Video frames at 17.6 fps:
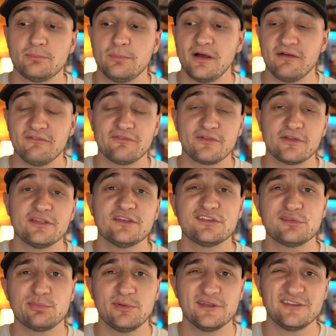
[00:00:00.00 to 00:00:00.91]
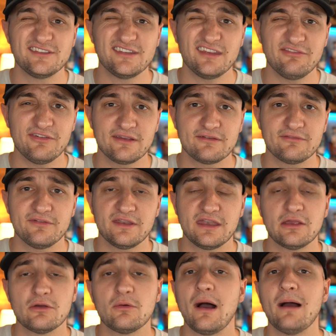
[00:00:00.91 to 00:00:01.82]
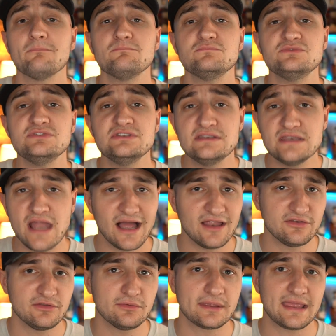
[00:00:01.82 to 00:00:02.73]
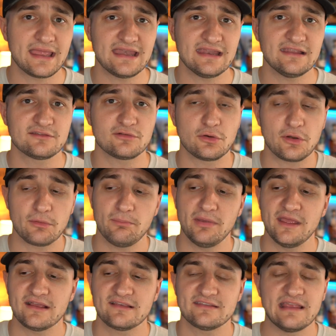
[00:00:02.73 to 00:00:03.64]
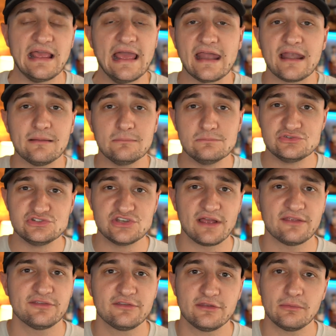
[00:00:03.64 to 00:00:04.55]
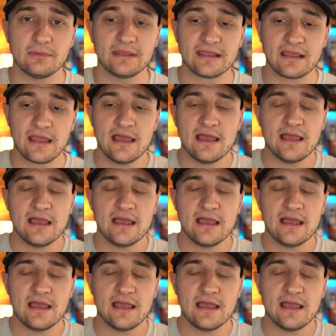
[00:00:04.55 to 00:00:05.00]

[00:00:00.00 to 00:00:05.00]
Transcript: but for this specific video, I'm not doing any sort of picks, and I'm just doing